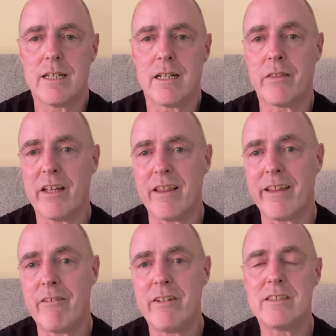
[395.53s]
I think
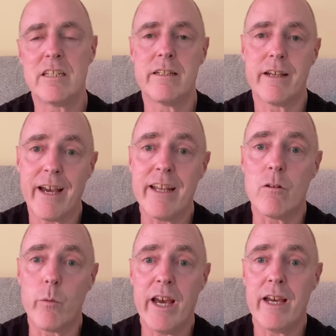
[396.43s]
there is an
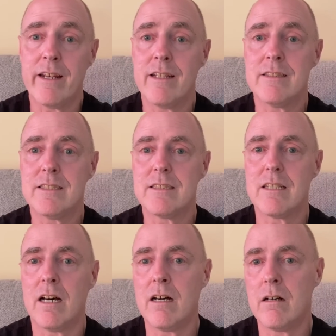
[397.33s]

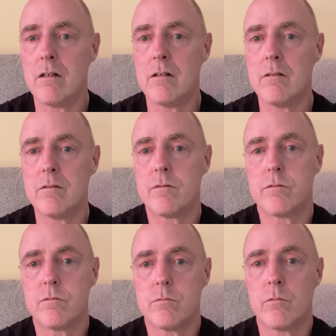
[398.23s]
awareness
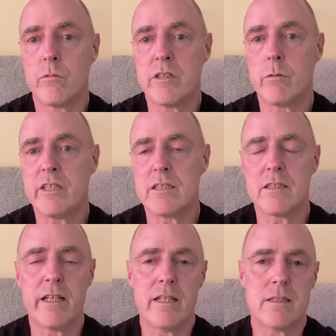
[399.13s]
of, we
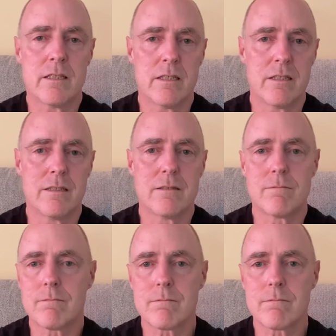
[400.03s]
just need to,